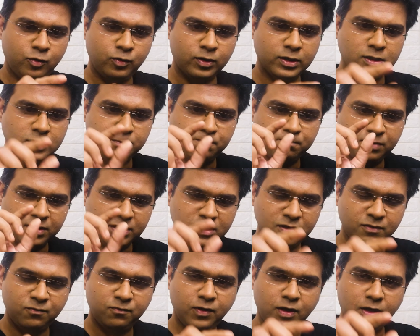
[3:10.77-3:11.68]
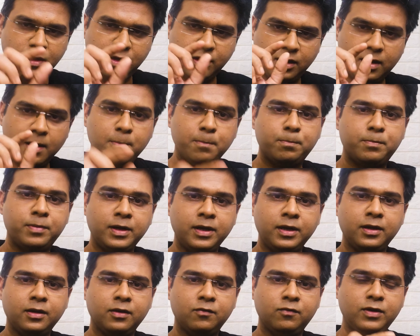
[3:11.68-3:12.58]
to a specific
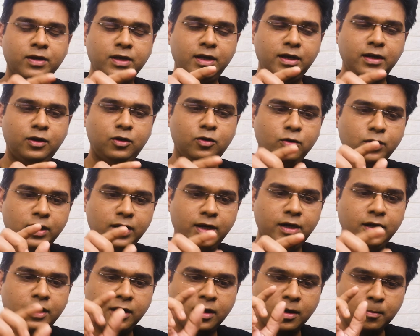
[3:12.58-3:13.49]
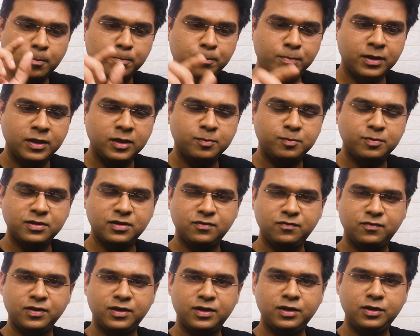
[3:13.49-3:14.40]
company. We need to read company
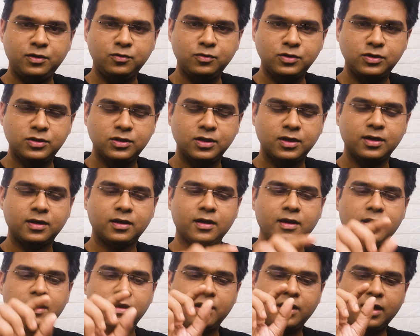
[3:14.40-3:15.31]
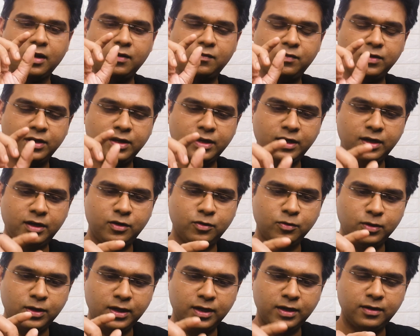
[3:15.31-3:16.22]
specific news, and we need
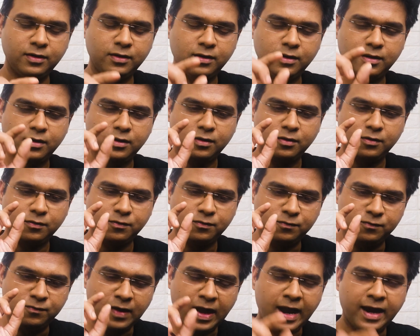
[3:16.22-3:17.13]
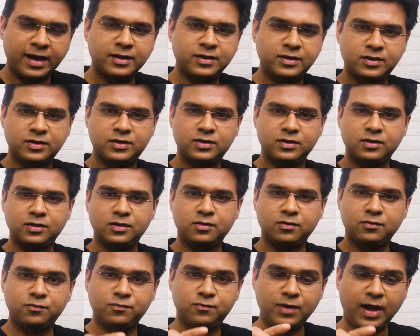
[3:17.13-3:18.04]
to read
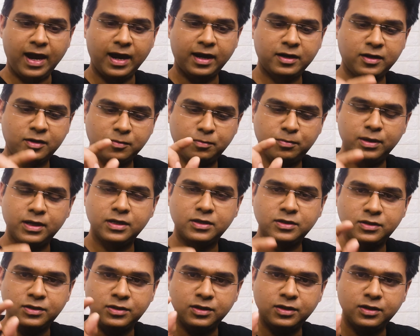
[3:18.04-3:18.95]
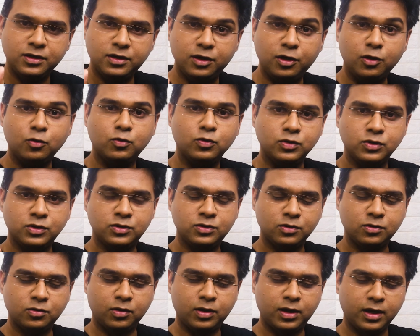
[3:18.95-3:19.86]
fact-based news.
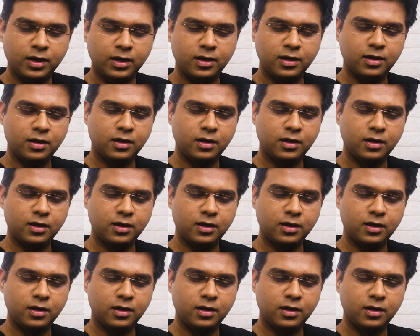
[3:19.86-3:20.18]
Okay,